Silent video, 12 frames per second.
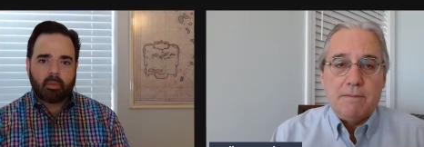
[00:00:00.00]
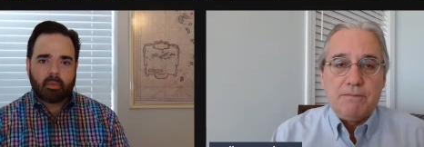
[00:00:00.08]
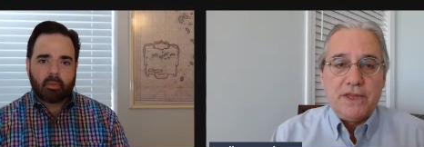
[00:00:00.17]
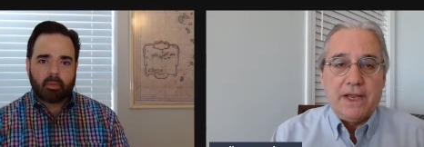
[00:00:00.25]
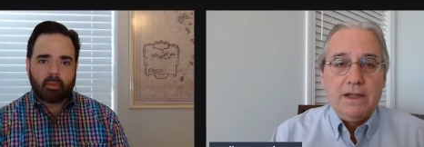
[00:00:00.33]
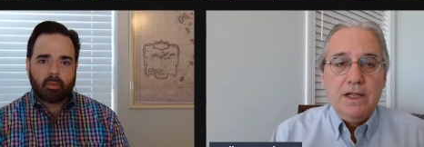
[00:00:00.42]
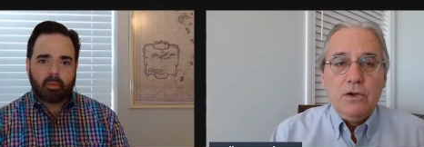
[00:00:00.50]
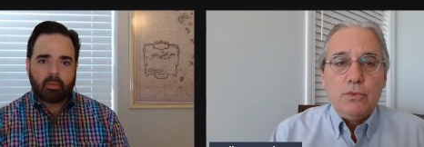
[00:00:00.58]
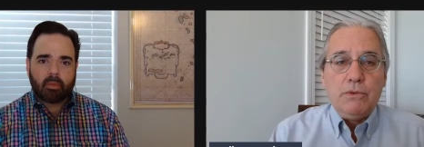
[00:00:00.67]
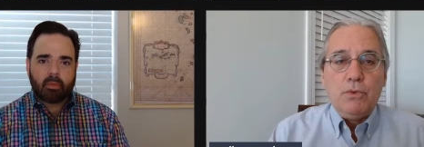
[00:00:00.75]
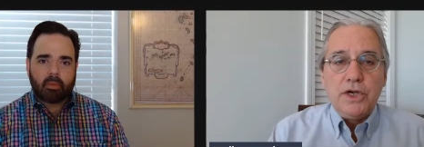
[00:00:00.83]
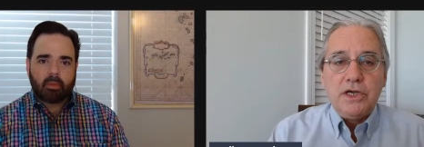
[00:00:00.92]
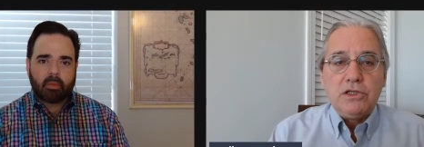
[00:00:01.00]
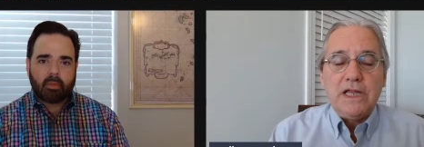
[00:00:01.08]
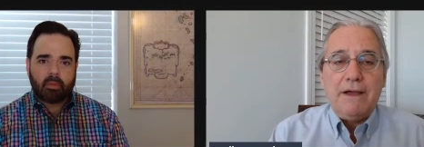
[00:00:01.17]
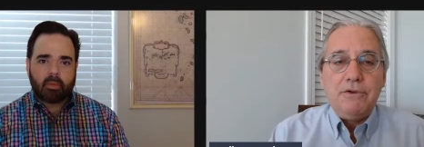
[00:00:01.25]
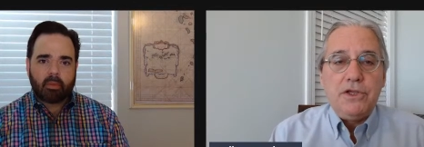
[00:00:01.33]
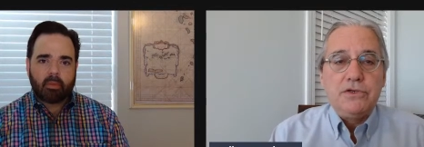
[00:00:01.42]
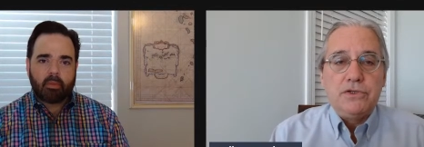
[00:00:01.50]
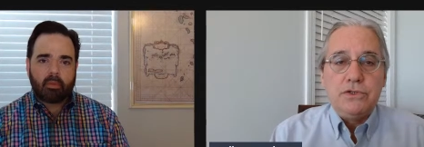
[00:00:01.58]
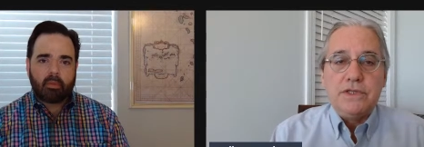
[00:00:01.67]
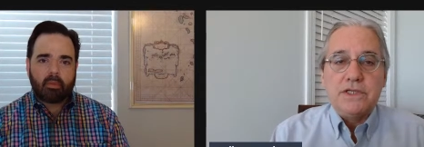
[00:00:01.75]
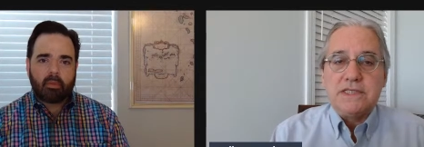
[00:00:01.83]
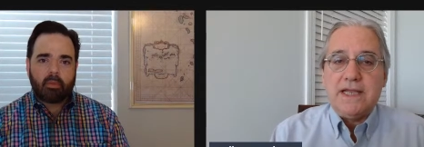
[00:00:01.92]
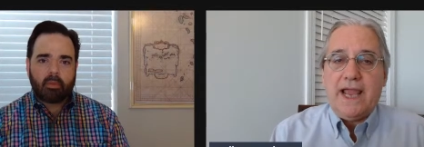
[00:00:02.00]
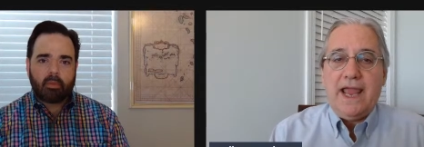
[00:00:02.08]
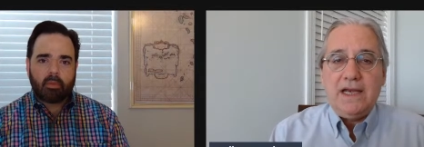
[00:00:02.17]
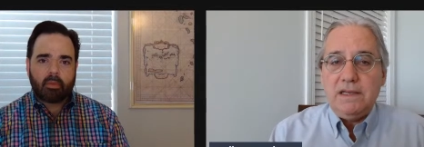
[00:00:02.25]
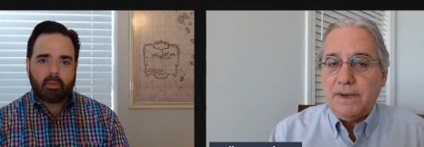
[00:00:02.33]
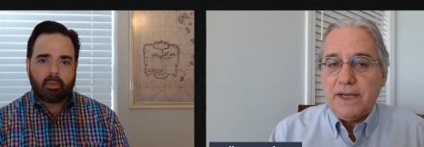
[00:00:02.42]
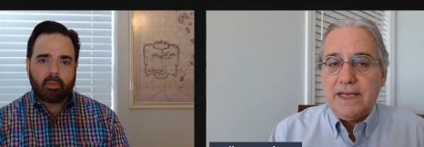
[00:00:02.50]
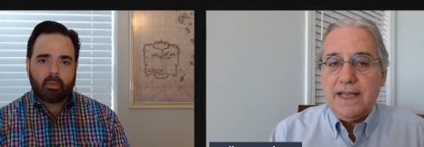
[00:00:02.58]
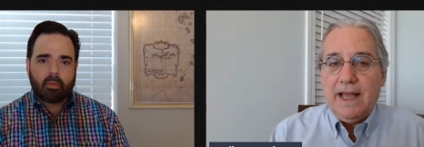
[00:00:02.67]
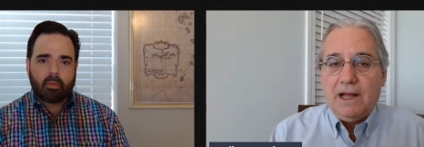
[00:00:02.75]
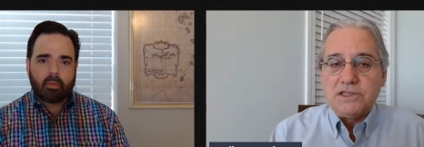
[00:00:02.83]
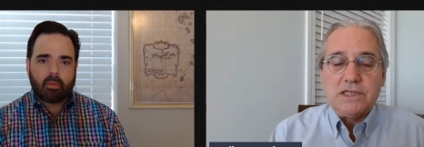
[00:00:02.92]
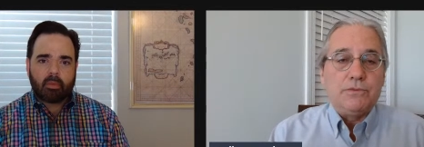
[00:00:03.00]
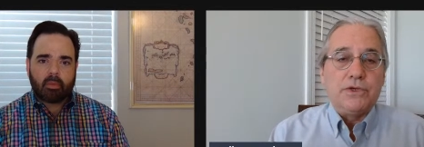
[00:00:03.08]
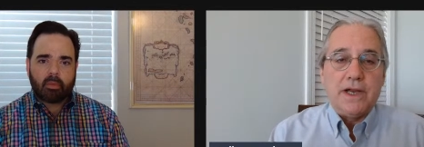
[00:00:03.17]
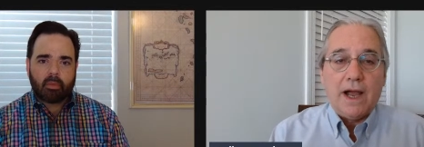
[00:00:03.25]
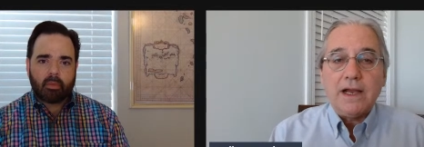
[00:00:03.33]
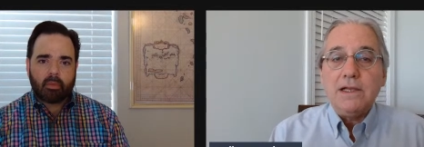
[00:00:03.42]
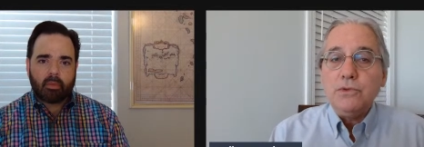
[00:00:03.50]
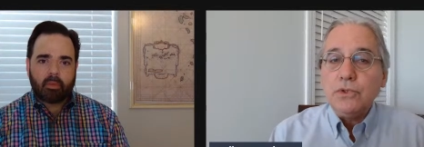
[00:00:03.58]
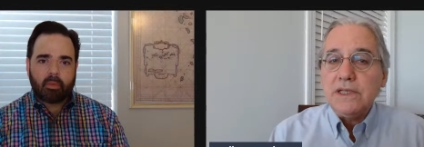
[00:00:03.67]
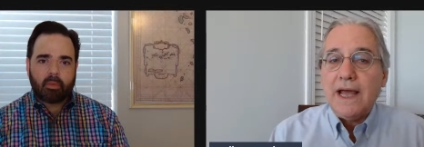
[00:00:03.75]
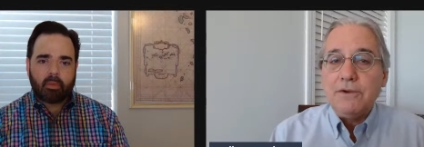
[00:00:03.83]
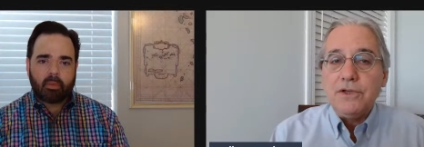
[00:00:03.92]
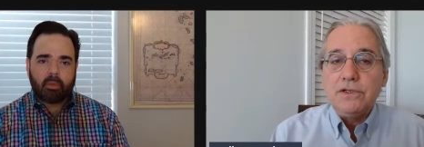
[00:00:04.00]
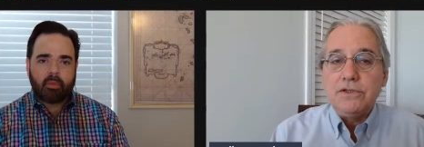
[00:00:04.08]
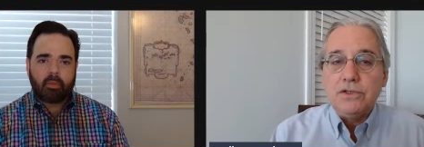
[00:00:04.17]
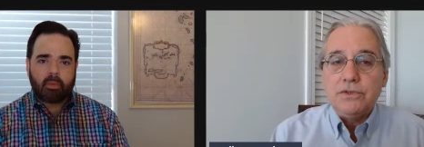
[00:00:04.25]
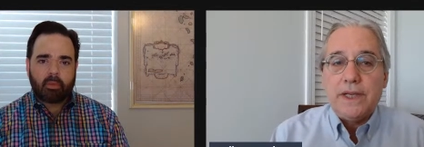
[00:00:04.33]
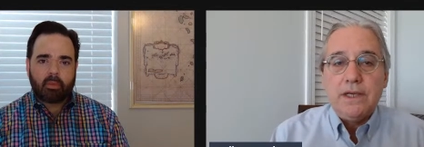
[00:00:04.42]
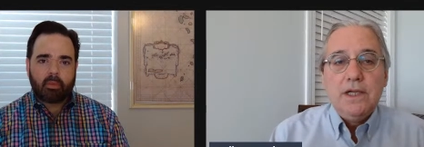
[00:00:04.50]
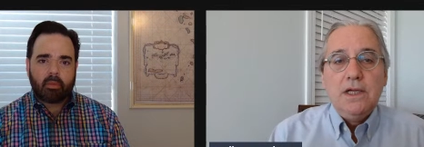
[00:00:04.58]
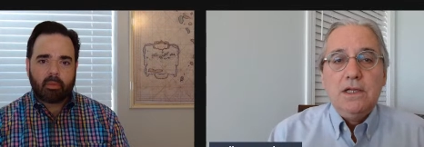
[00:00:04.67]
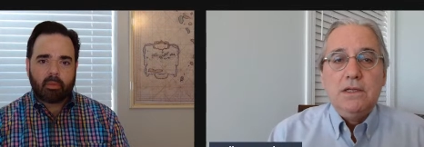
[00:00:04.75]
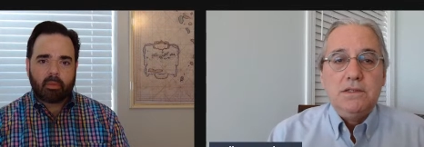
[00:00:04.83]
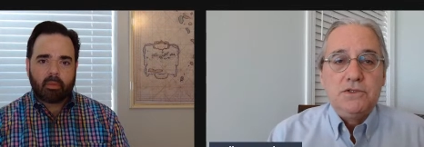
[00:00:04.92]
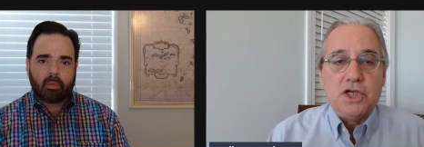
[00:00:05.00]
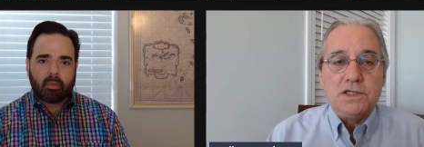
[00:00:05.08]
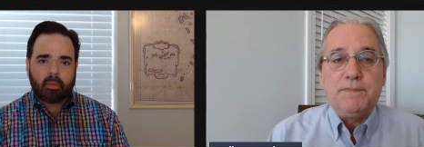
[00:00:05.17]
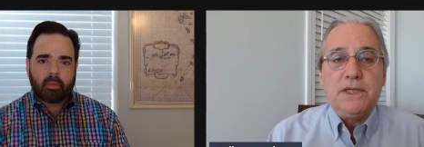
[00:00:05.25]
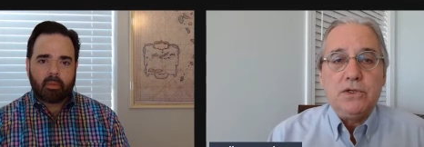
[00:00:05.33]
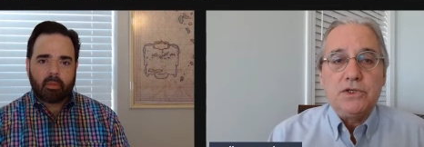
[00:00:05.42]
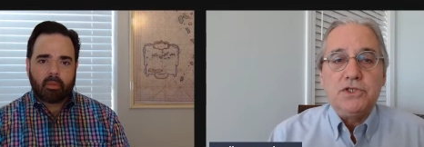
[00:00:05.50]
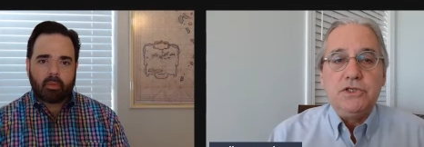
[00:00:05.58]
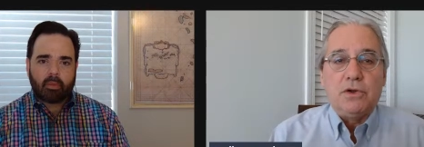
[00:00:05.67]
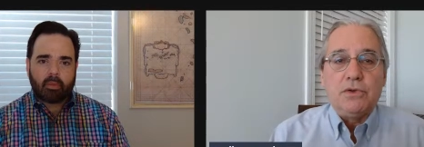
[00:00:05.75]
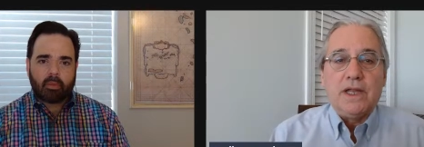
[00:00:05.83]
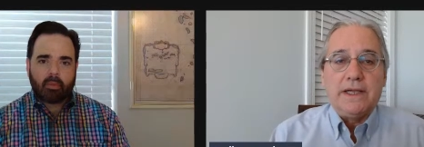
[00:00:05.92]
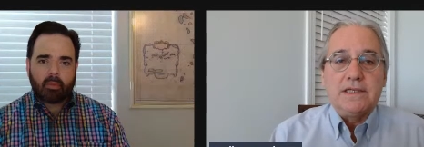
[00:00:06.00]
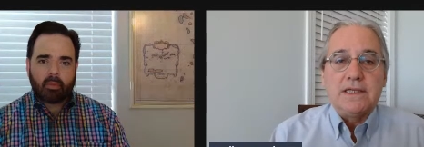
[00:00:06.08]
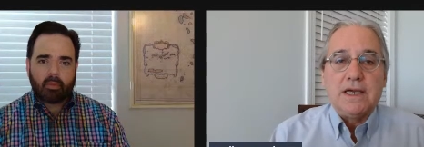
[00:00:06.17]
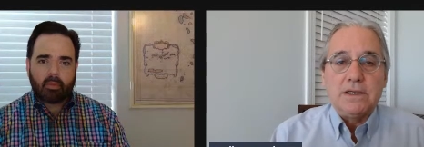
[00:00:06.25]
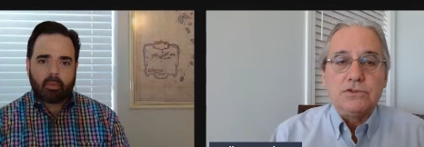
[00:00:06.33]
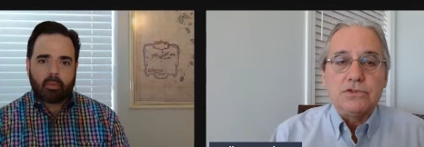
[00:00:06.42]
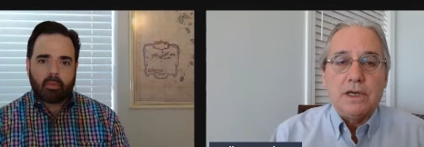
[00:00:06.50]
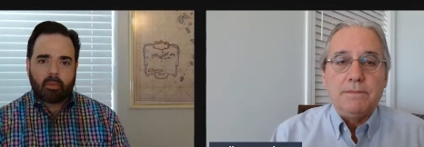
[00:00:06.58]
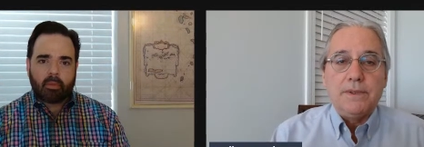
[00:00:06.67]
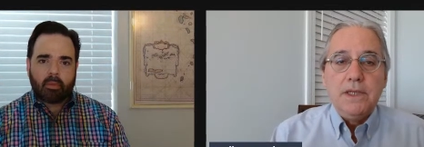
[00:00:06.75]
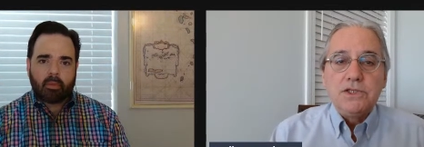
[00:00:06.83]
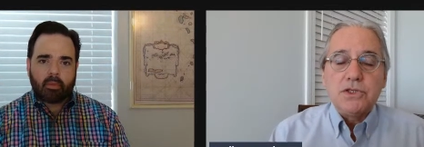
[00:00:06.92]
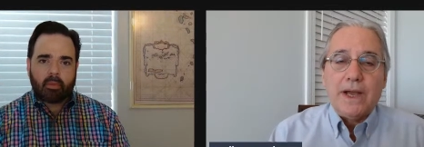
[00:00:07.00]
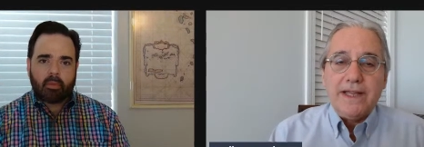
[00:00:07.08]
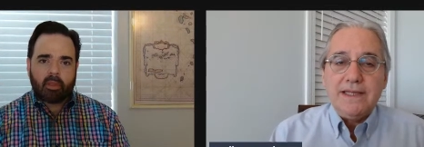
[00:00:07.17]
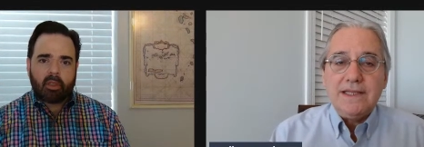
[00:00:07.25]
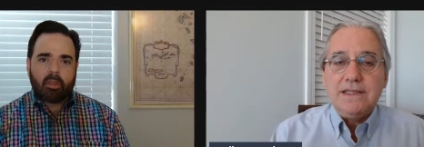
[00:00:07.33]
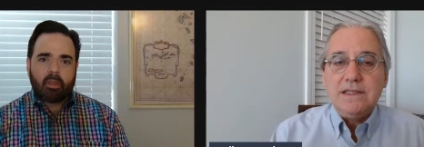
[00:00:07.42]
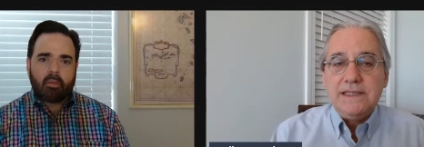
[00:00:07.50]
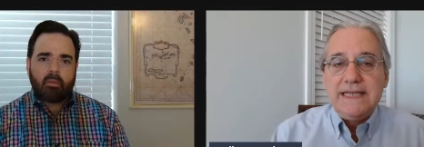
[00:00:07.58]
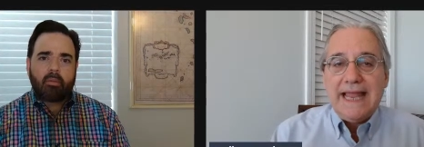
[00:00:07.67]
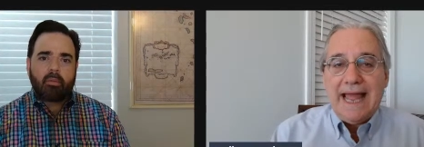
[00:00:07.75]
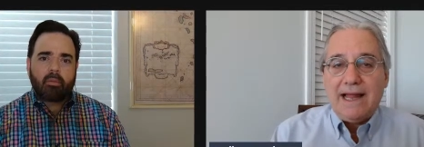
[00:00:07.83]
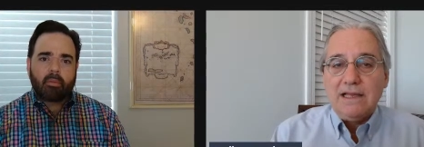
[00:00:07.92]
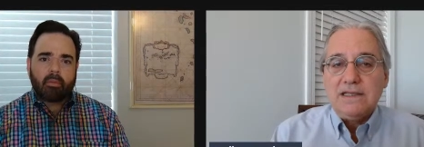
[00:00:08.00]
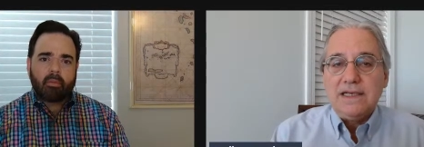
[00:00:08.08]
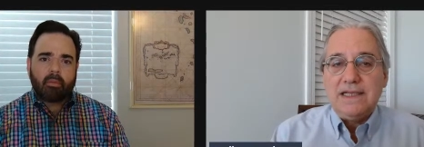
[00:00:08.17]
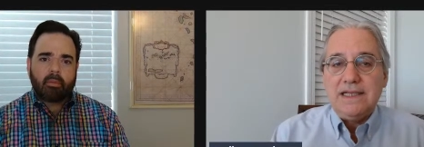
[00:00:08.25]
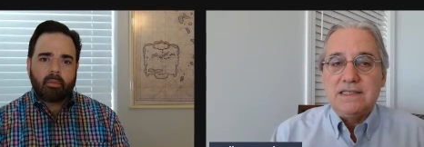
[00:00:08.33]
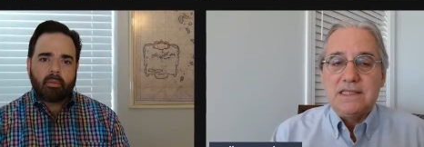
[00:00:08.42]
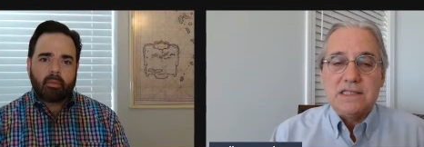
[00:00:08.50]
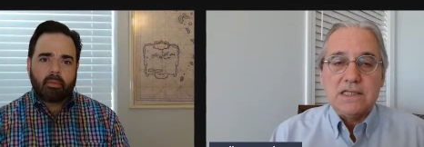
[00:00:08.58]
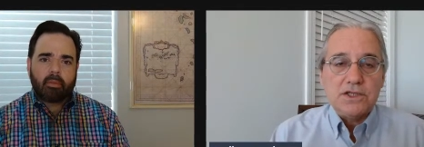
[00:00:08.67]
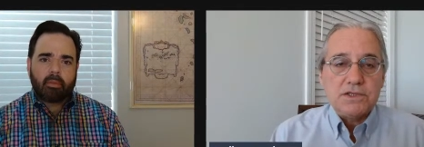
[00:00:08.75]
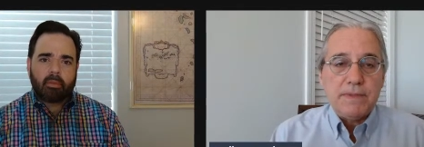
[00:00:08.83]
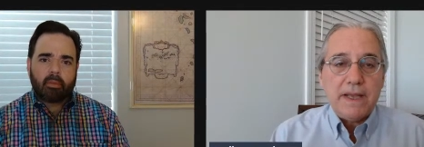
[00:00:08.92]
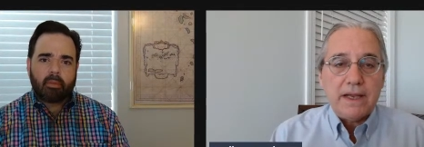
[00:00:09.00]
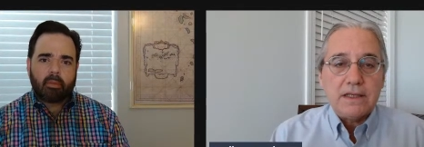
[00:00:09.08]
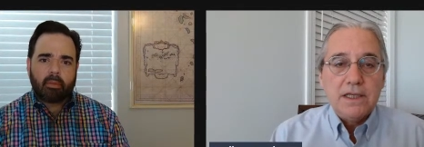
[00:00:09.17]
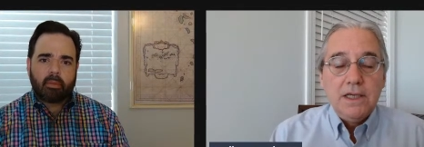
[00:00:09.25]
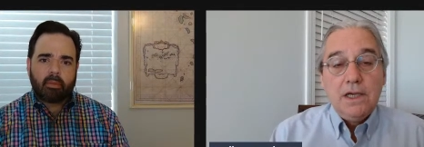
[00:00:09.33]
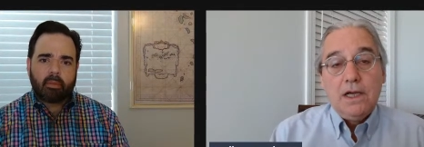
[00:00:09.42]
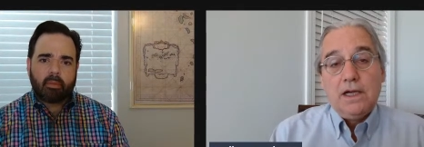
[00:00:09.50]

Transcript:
Speaker 1: something. We wouldn't allow you to do this to anybody else, and we're not going to allow you to do it just because you don't like Donald Trump. So I think the legality is suspect.